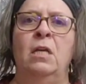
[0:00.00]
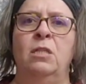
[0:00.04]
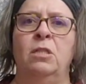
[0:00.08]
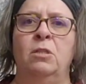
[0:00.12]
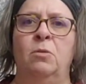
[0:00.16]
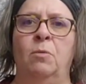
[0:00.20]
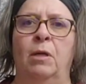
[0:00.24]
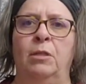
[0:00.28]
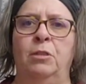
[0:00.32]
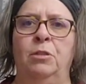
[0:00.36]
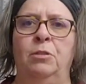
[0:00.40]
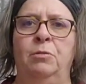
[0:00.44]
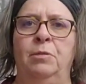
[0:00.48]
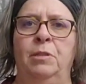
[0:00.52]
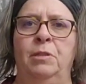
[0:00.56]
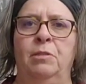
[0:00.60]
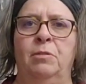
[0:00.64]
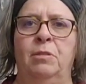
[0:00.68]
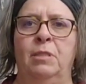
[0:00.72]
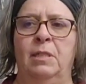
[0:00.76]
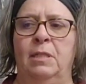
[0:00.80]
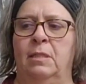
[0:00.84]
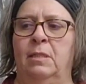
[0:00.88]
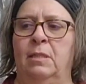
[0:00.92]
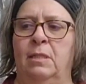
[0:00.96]
So I do
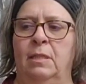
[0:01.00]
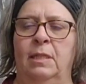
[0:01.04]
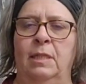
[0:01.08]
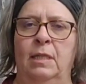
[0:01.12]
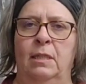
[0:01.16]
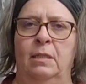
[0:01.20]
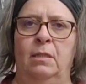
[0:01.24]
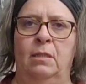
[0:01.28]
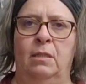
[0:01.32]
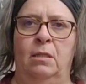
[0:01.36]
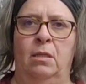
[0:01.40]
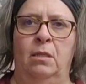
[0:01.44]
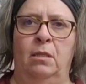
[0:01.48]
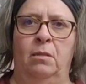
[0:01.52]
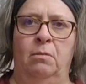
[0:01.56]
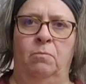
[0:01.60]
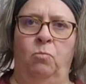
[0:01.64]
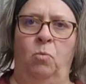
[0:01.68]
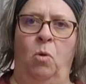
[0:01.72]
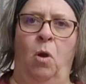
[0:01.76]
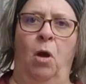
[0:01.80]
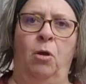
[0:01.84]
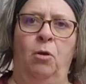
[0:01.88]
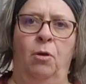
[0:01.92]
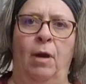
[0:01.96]
use this to get the
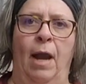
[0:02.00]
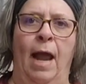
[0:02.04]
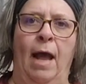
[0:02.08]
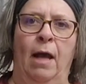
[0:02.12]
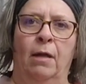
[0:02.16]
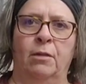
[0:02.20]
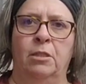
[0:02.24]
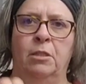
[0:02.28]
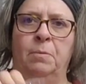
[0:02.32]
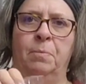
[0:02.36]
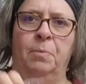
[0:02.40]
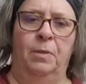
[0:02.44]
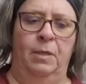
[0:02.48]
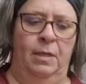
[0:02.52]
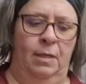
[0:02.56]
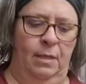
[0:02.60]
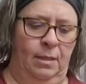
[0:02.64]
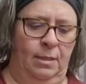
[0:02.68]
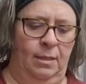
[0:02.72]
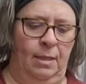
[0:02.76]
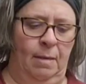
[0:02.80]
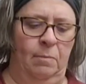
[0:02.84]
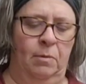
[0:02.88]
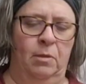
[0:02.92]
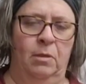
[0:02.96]
water out to put into
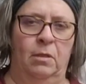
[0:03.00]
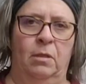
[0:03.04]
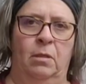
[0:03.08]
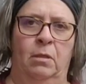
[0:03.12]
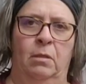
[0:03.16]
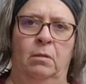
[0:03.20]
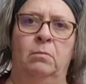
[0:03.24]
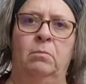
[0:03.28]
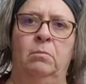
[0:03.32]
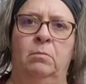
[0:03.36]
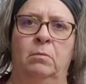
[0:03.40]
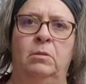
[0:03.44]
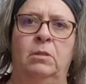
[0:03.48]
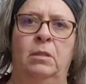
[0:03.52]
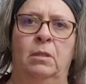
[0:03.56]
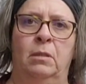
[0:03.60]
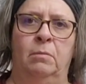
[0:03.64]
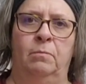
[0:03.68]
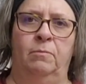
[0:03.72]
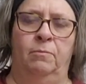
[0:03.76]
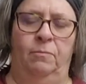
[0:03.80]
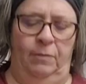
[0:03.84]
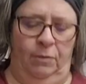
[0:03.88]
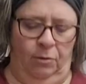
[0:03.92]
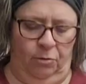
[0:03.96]
something
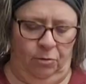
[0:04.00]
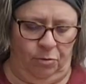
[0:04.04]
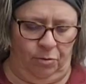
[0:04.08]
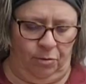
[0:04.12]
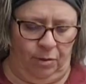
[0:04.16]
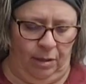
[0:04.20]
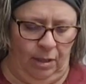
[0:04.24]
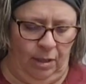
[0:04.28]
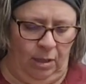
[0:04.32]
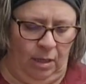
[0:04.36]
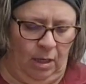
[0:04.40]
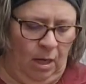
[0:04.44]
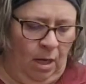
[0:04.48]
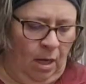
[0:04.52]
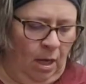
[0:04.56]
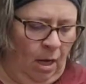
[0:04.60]
to filter it.